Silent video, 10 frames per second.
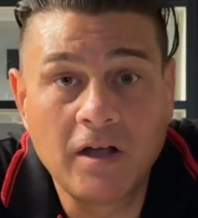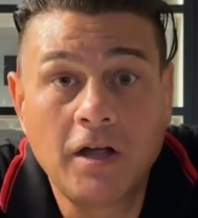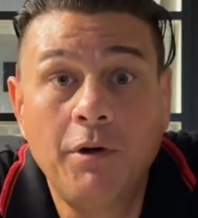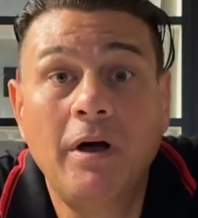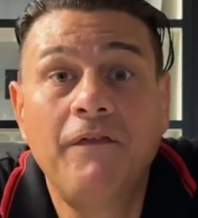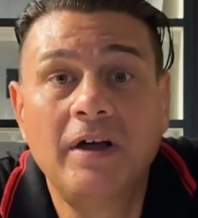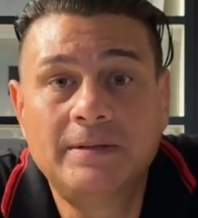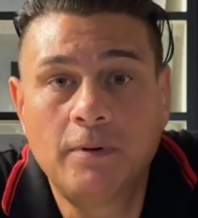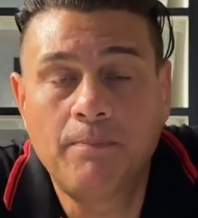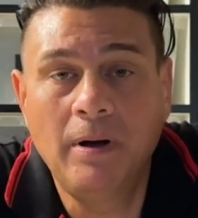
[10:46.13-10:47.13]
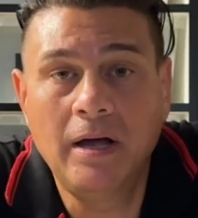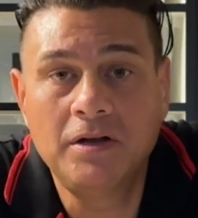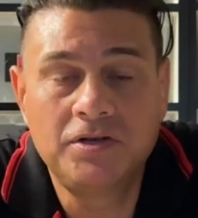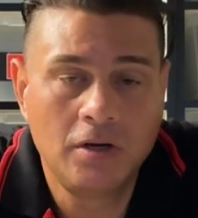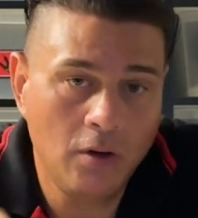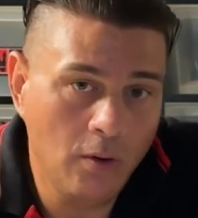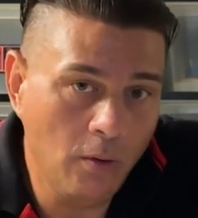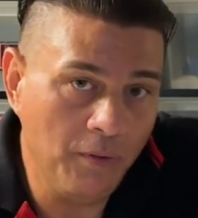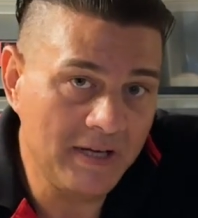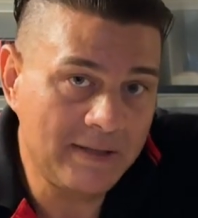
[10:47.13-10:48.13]
to our Facebook page,
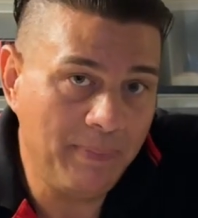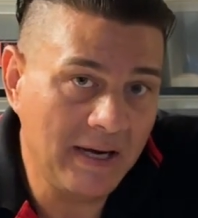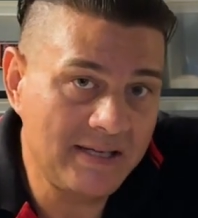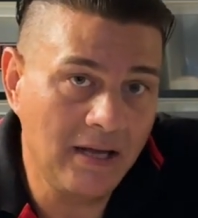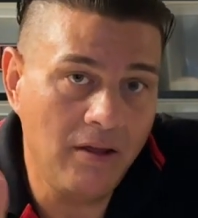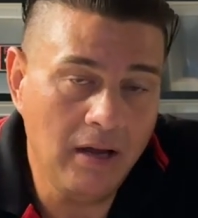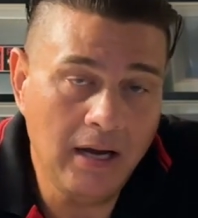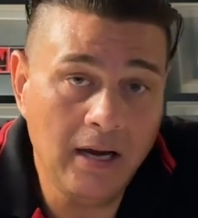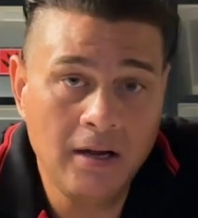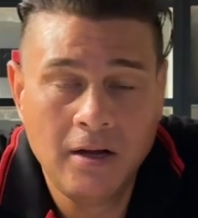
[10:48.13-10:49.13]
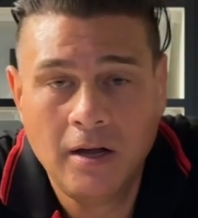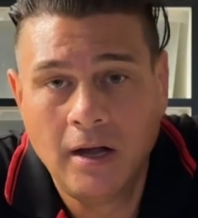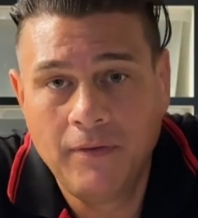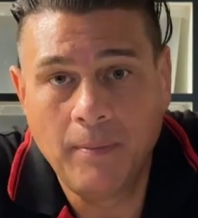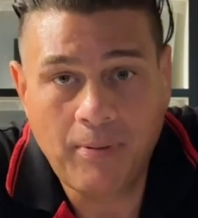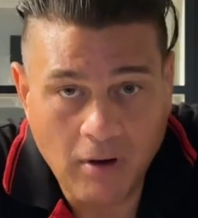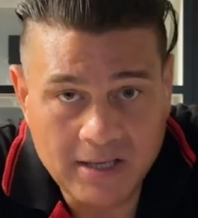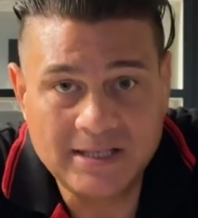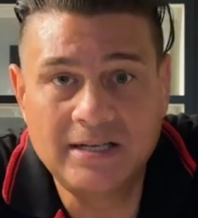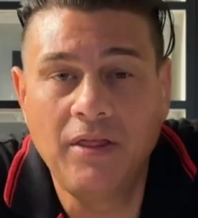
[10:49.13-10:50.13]
all the specs are there, the
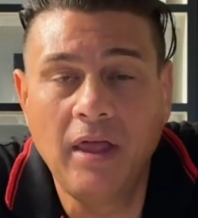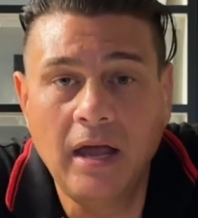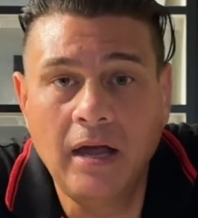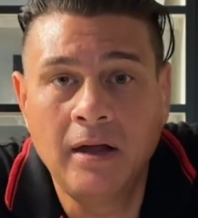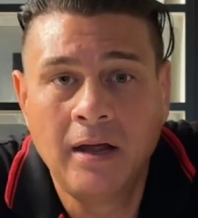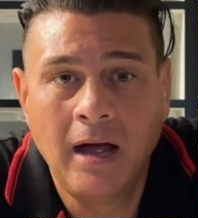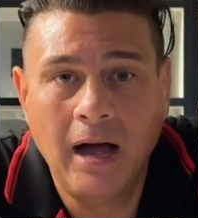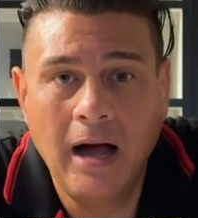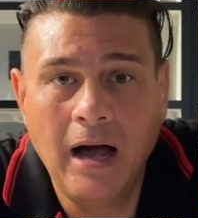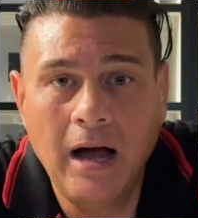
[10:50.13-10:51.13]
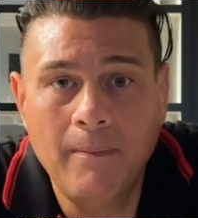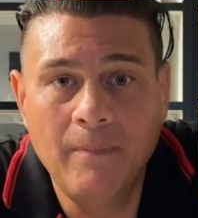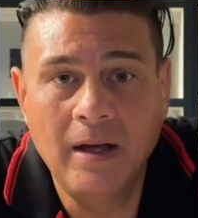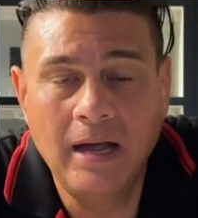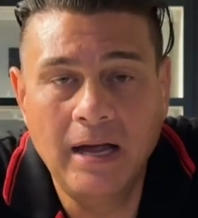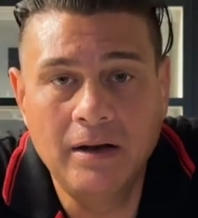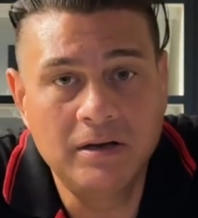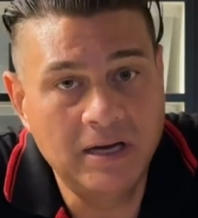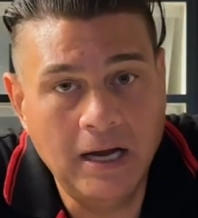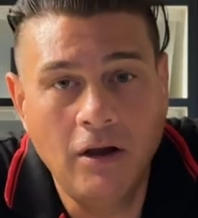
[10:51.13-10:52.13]
prices are there, and
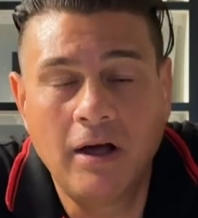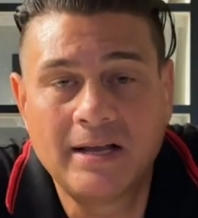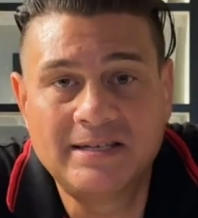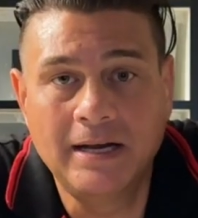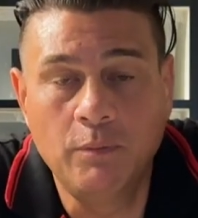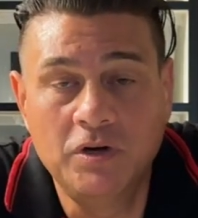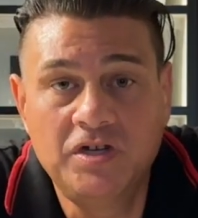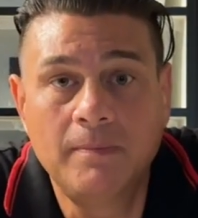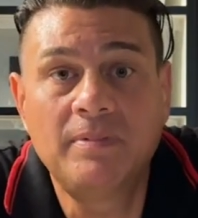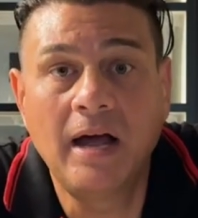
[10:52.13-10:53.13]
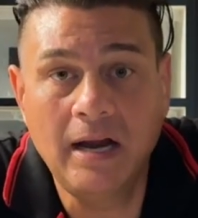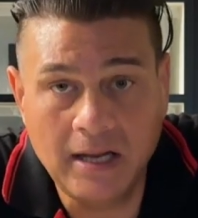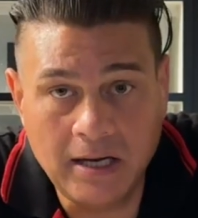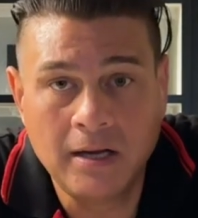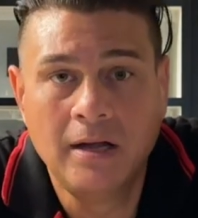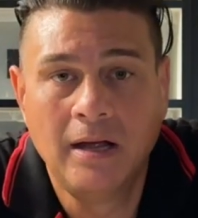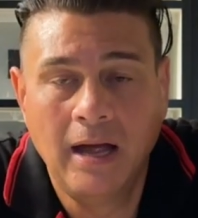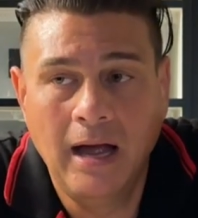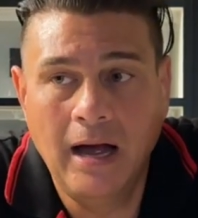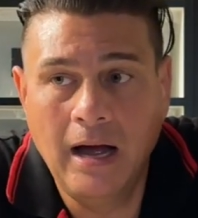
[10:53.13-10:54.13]
yeah, like I said, we ship daily,
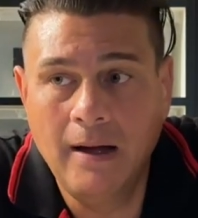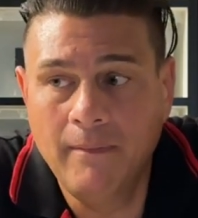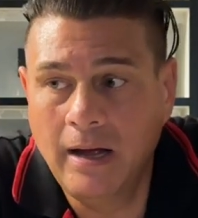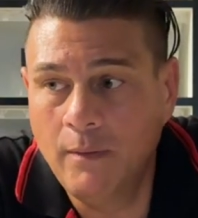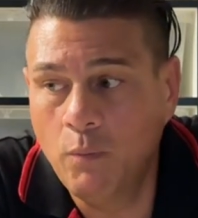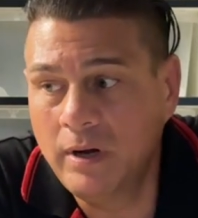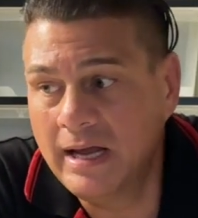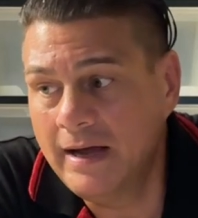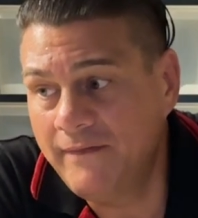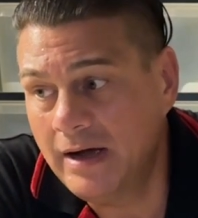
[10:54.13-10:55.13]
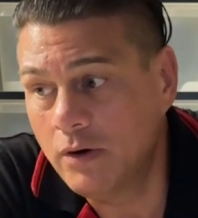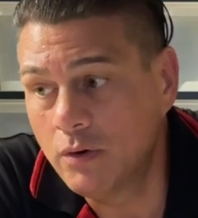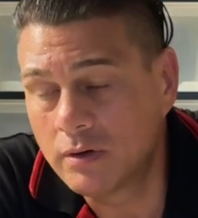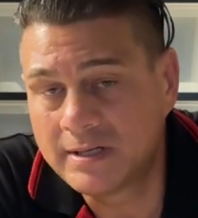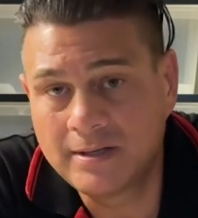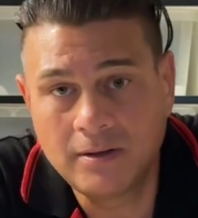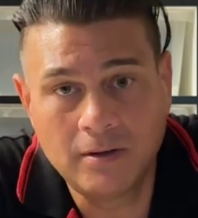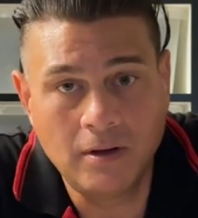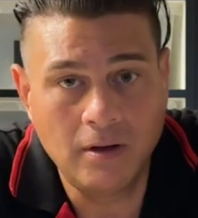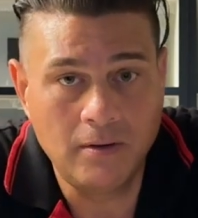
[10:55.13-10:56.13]
and we have our hooks
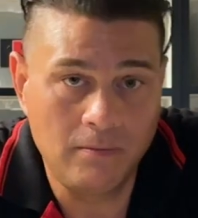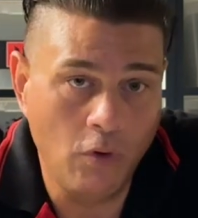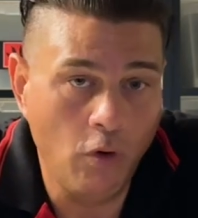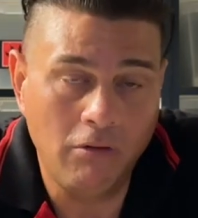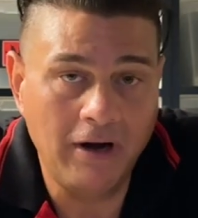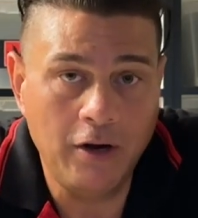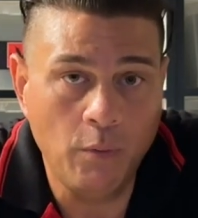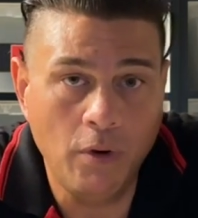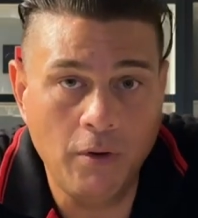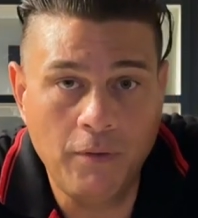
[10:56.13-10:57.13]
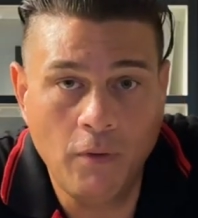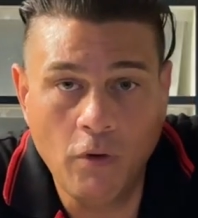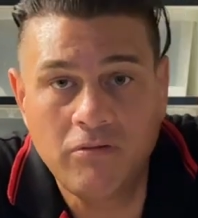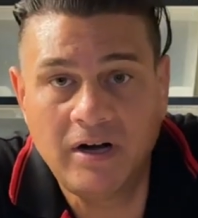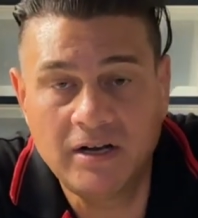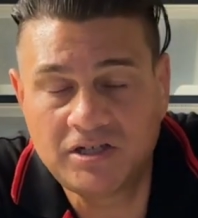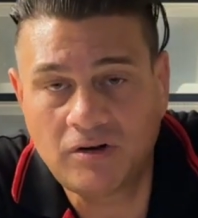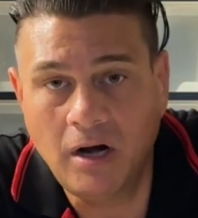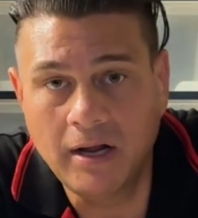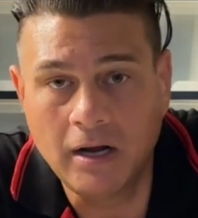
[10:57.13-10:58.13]
all around the world, all around
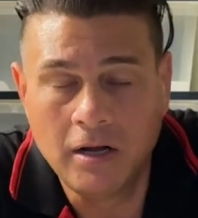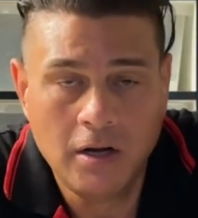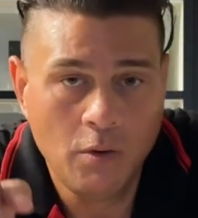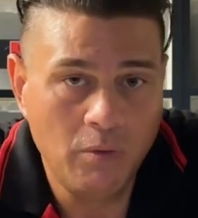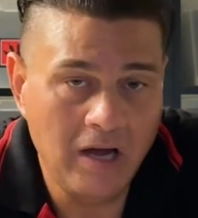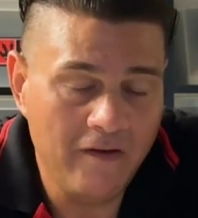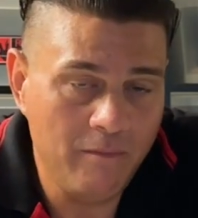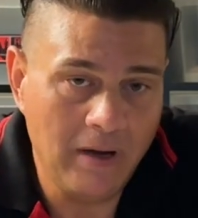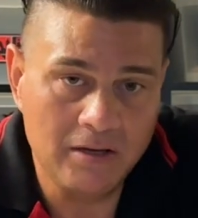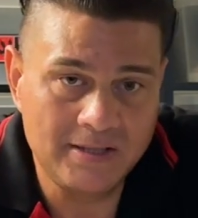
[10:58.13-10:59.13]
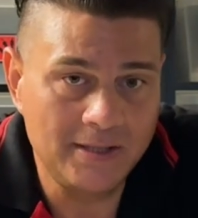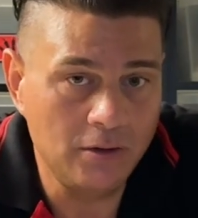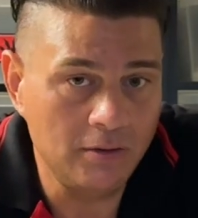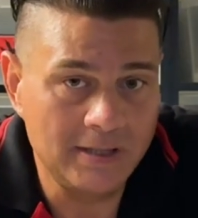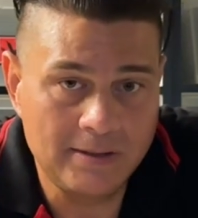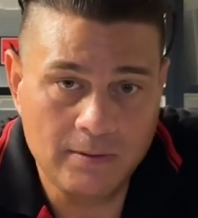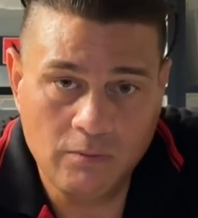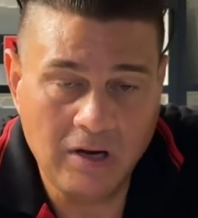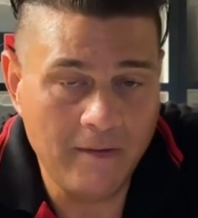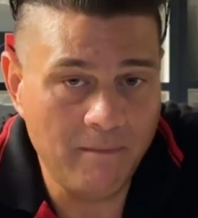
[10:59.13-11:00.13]
Australia. We have them at zoos,
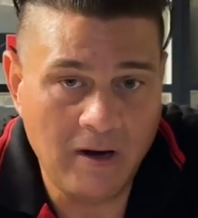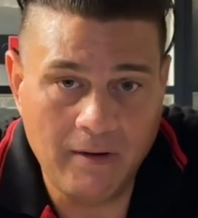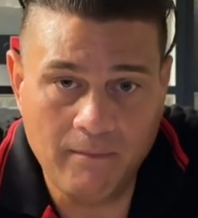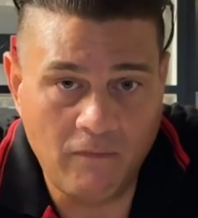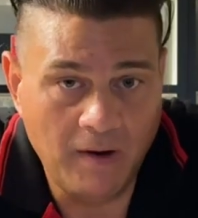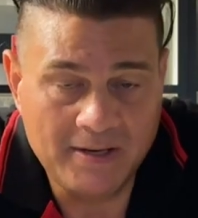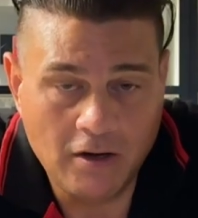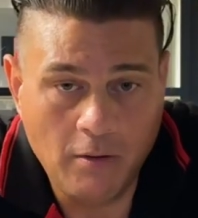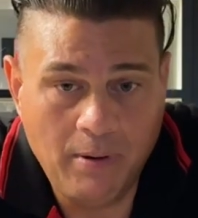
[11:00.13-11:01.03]
we have them at reptile